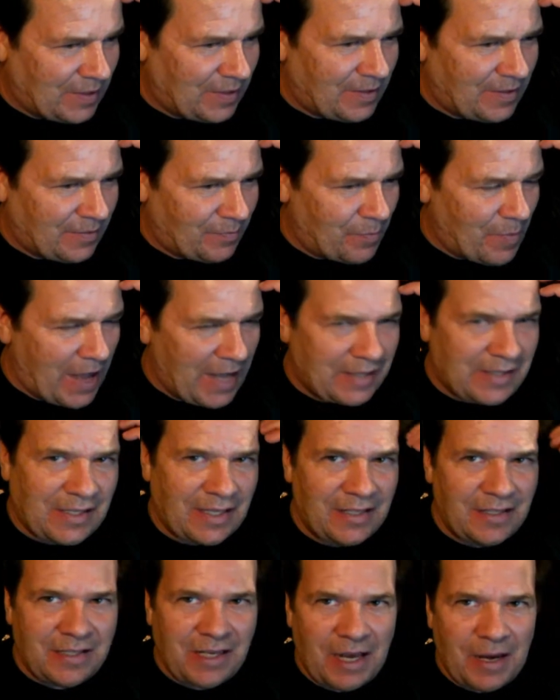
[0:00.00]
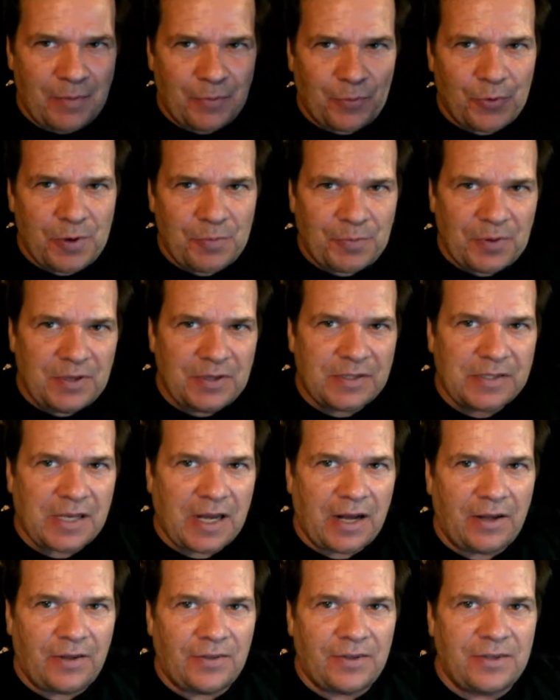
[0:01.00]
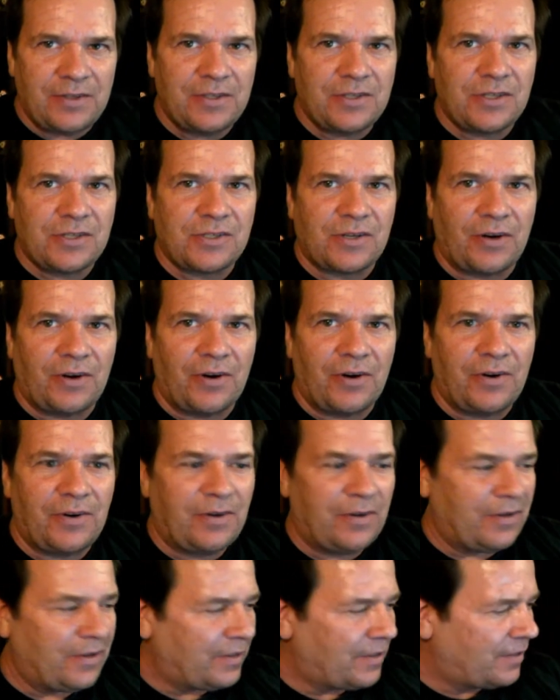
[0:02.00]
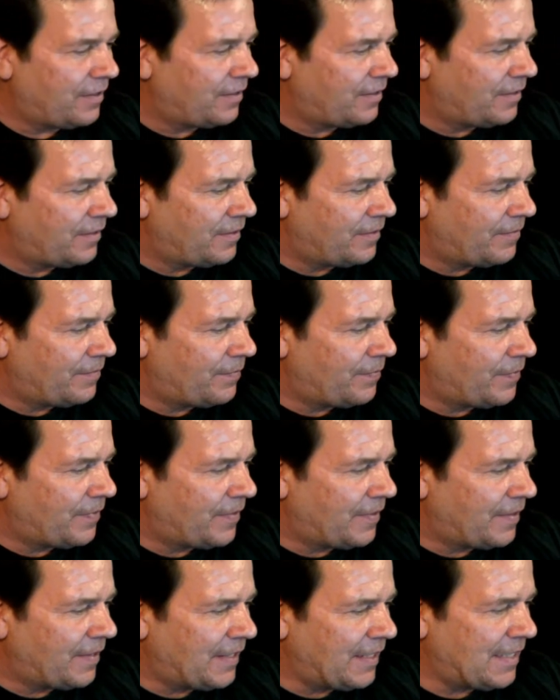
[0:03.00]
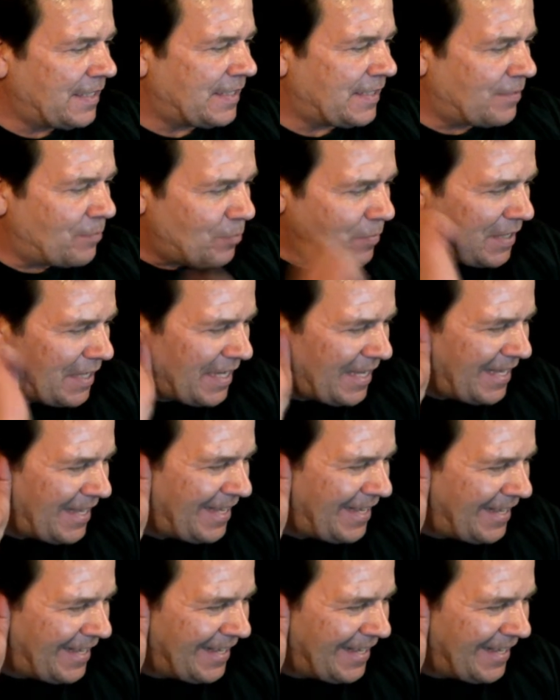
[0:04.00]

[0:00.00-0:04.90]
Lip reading: masking tape ripping sound that you just heard is me